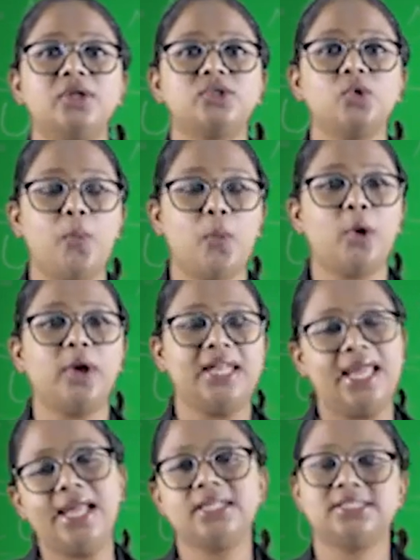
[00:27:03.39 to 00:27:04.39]

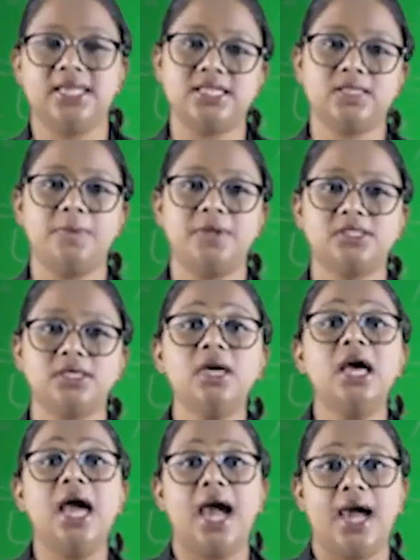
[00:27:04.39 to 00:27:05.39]
2.8 cm
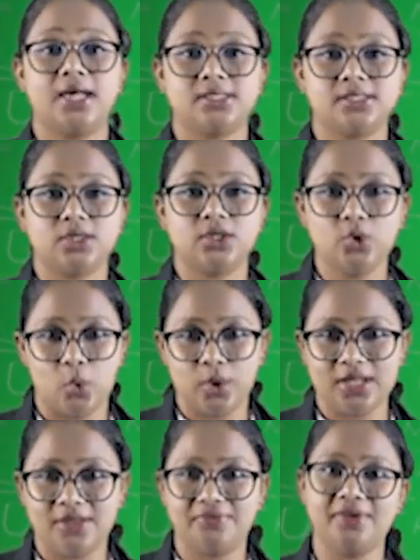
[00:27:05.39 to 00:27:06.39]
as shown
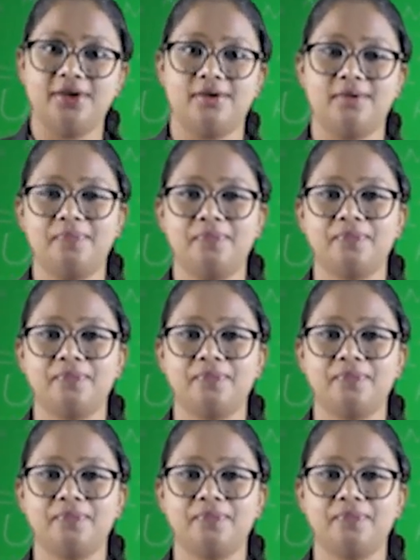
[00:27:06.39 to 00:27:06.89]
in the figure.